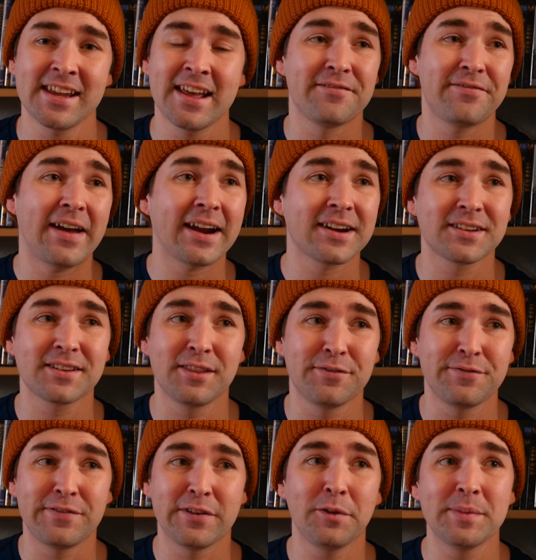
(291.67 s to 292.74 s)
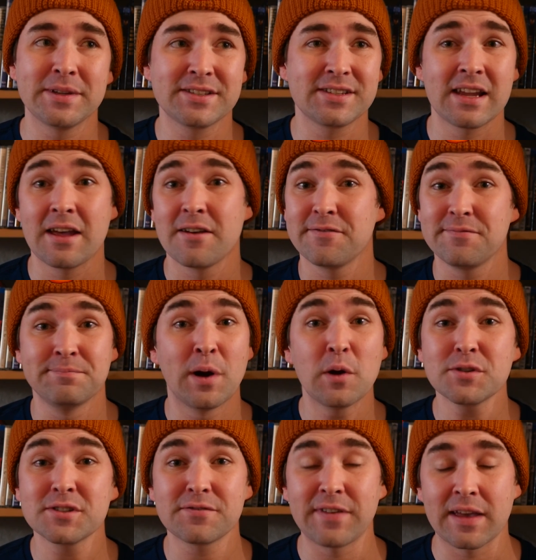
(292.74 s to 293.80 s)
In fact, the film is
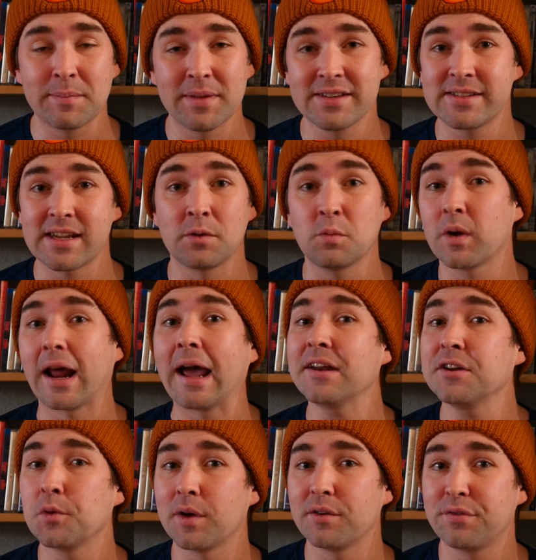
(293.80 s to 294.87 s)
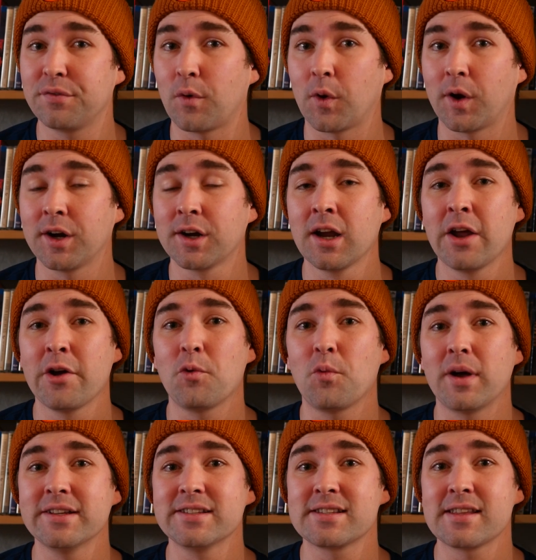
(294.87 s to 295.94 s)
most famous, and what I knew it for,
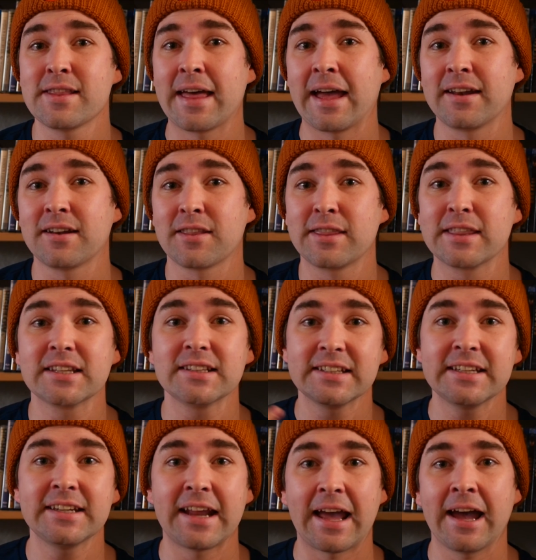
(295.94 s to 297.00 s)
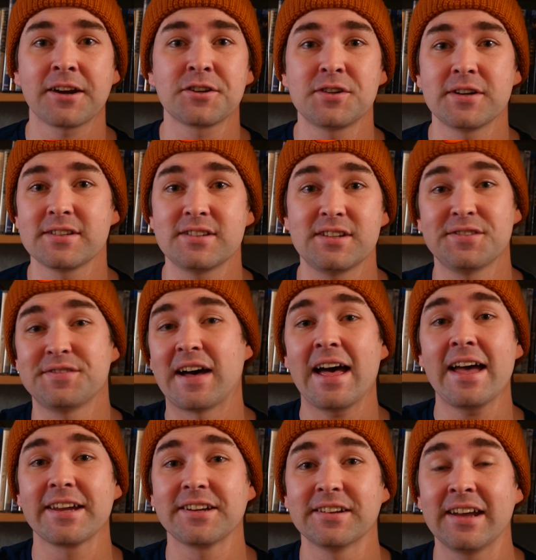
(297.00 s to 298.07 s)
was that the lead actress,
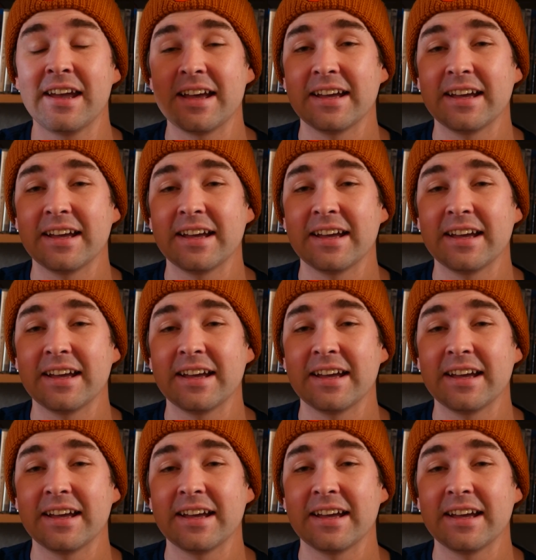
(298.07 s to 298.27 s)
Divine,